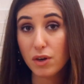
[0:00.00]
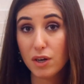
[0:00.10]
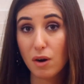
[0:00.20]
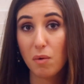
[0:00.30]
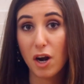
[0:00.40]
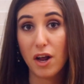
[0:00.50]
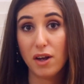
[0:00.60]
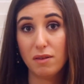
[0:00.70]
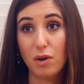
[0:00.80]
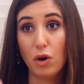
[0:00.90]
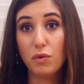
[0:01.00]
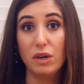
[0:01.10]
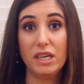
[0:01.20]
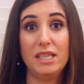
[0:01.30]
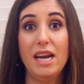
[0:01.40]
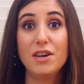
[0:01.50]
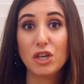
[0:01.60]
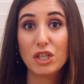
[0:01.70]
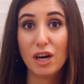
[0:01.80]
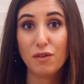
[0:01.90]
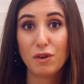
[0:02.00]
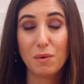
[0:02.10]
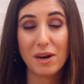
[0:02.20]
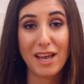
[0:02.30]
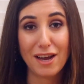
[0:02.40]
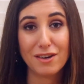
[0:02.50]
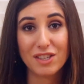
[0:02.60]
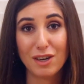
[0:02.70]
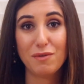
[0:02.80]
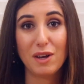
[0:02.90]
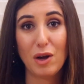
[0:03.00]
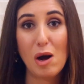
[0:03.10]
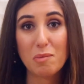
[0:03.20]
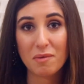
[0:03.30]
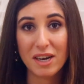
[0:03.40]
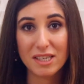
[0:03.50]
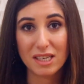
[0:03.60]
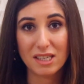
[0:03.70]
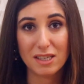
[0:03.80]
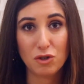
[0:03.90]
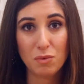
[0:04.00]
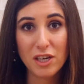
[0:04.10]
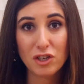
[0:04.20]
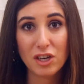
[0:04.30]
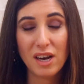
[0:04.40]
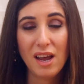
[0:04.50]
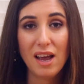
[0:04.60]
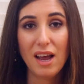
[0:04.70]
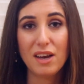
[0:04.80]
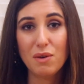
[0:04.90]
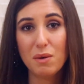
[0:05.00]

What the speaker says: You don't want to overextend yourself. You don't want to get yourself in a compromising situation. And